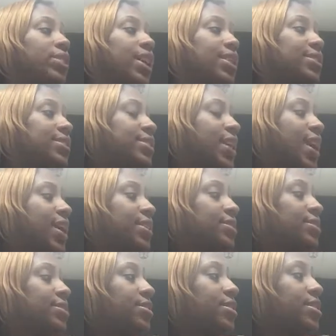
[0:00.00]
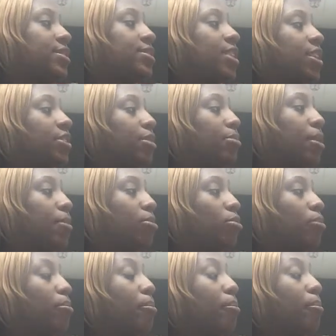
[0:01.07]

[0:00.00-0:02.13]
yes, I see," Dr. Bumble